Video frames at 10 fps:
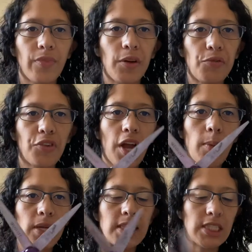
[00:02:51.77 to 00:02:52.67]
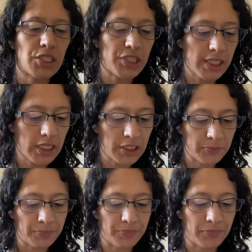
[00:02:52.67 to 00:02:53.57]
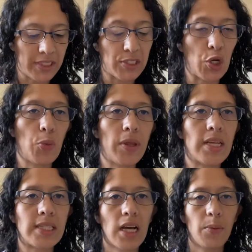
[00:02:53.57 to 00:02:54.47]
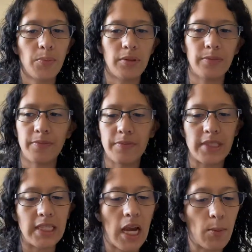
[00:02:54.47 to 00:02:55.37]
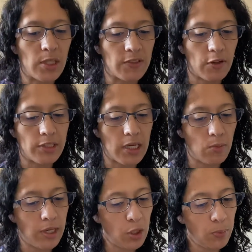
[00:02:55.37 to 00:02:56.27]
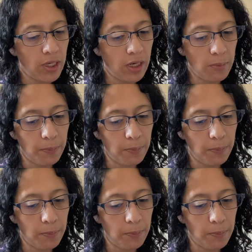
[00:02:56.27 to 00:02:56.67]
I've got my scissors here. Let's open this up. See how much falls out when I open it up.